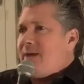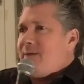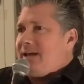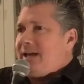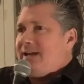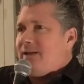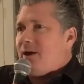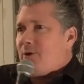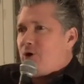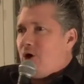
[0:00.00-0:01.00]
I'm getting in there,
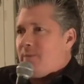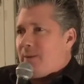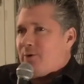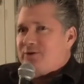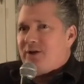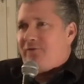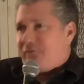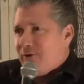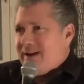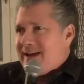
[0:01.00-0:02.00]
I'm a gold member. It's all
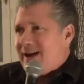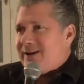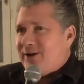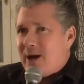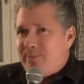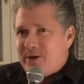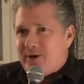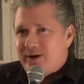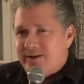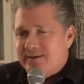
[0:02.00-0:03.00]
free. How can it not be
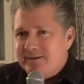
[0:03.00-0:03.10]
good?